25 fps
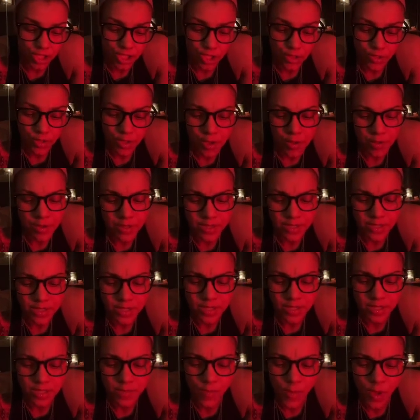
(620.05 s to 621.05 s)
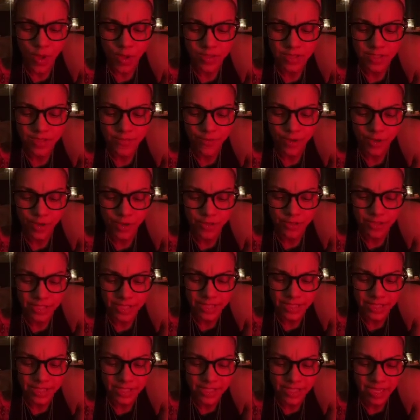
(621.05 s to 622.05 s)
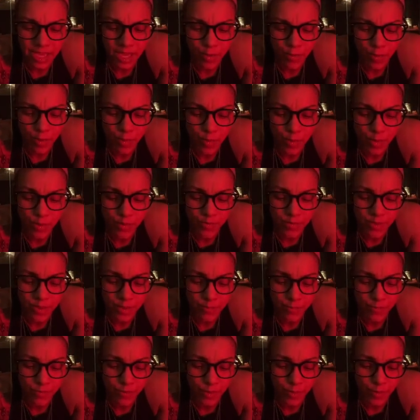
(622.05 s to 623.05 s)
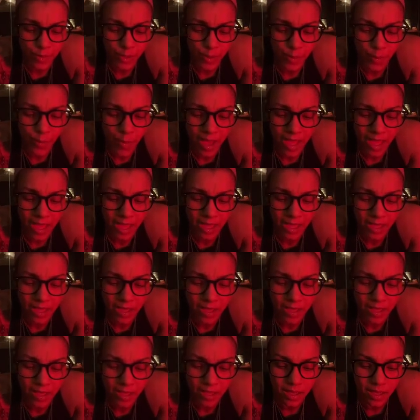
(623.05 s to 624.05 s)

You notice the small difficulties and remove them from your way.